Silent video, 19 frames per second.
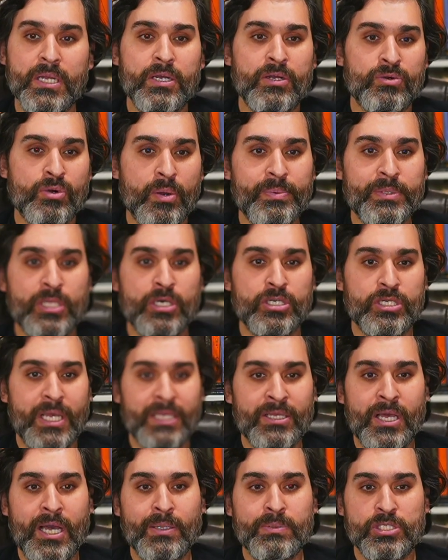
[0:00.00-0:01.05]
Robinhood, and
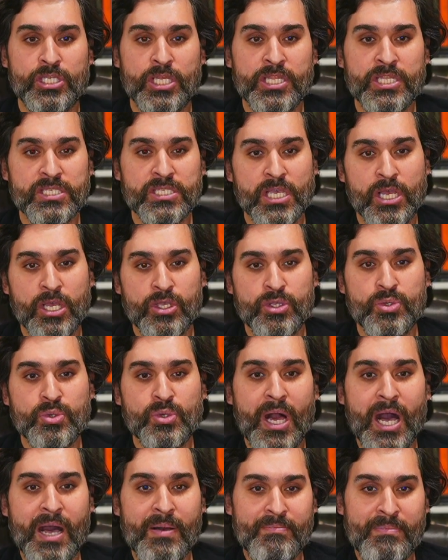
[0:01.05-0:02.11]
countless others. You
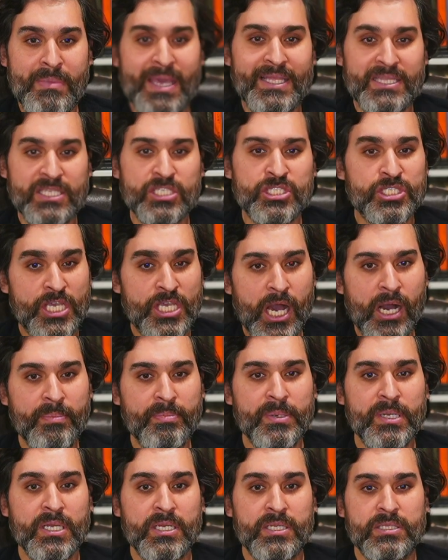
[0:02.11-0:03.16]
can't make this shit up.
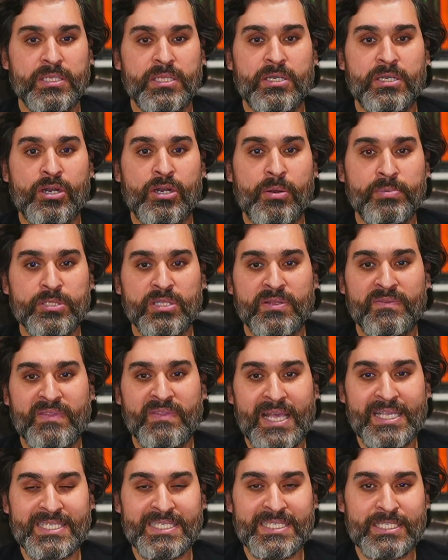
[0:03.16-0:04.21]
The corruption of
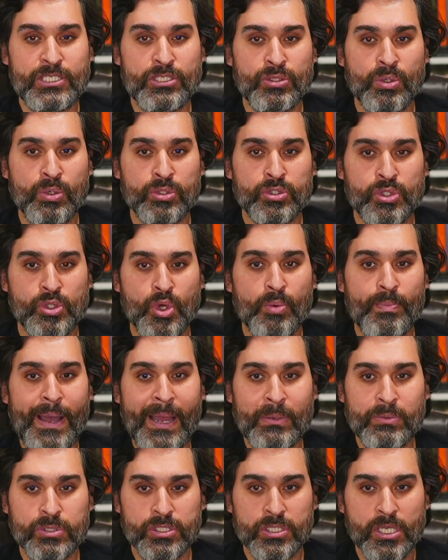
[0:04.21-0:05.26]
the SEC knows no
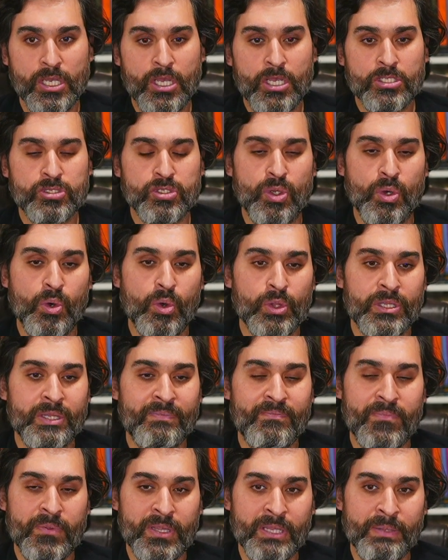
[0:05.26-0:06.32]
bounds. So
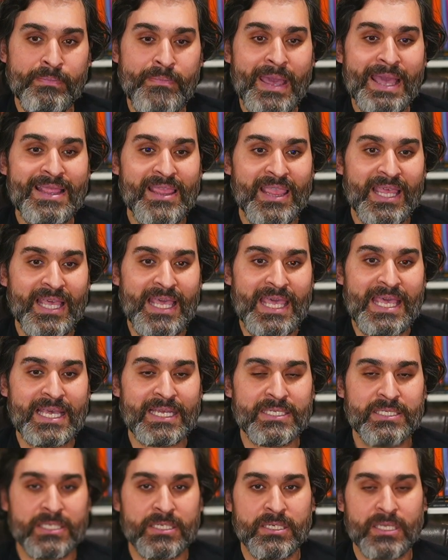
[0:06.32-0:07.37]
the main thing here
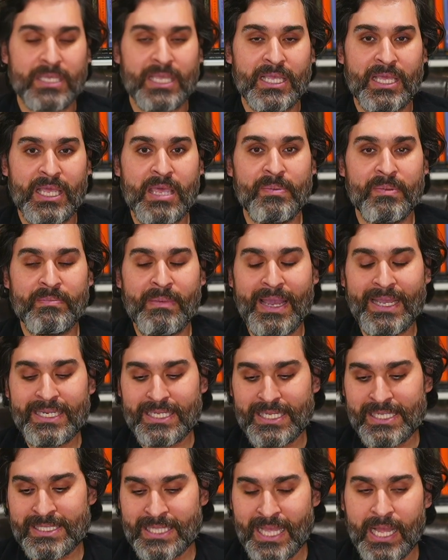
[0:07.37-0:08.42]
to keep in mind
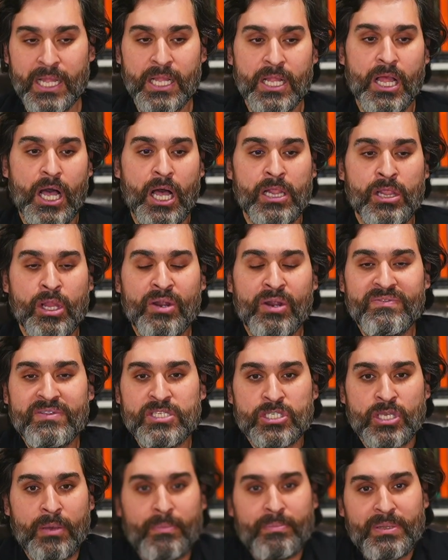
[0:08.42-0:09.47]
is that a lot of these
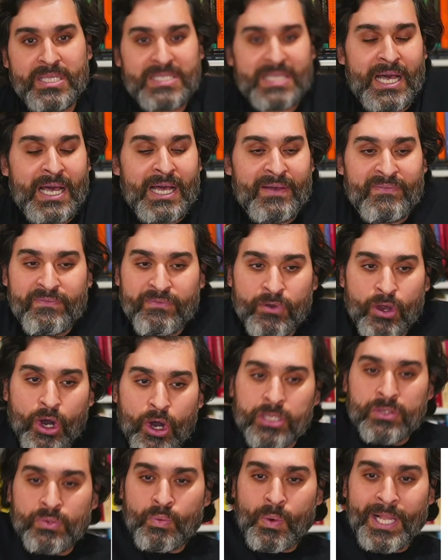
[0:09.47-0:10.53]
companies that have
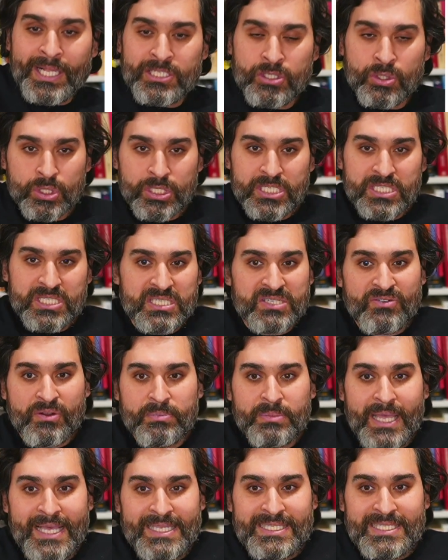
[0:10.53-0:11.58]
gotten Wells notices from
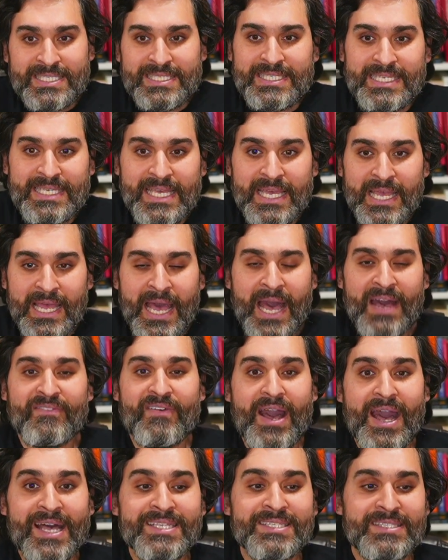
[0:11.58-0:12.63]
the SEC have
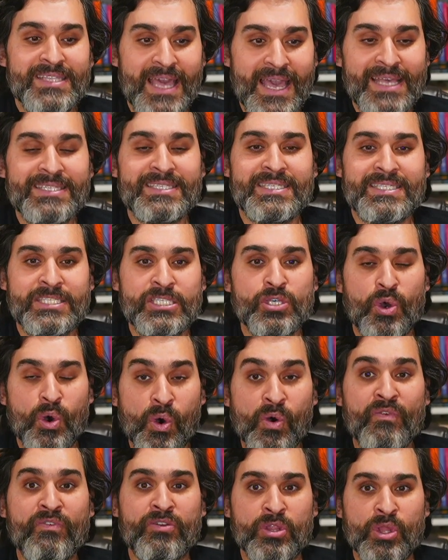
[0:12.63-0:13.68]
asked the SEC
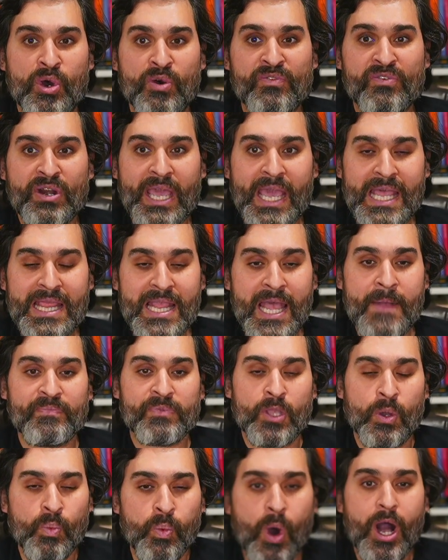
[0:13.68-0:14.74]
over and over again,
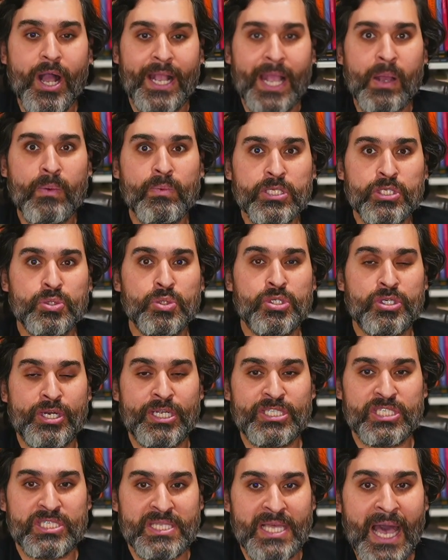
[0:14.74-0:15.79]
what can we do to
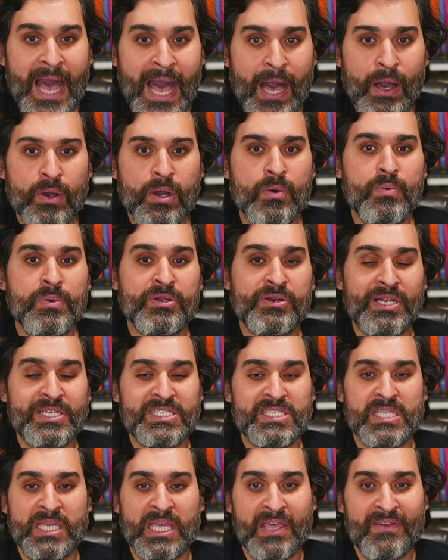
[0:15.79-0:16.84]
register? How can we
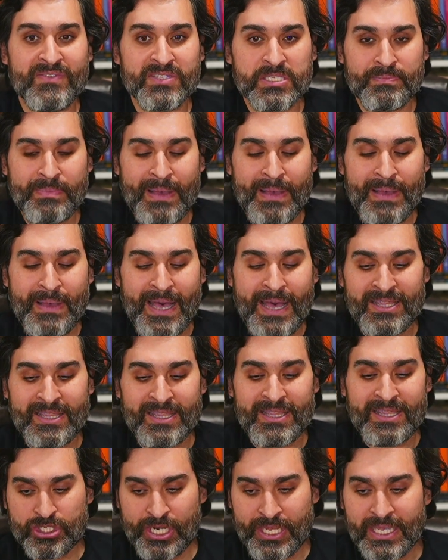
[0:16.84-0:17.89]
register? Give us a path to
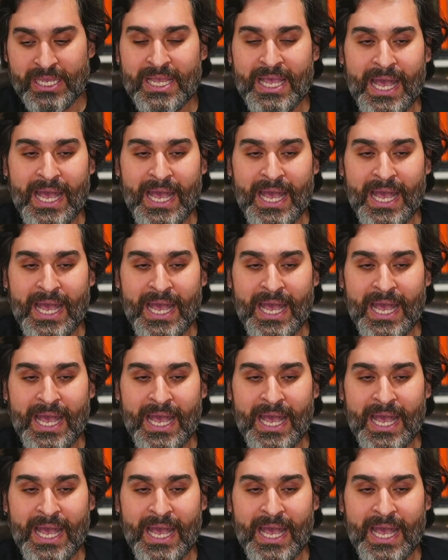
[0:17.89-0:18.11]
registering.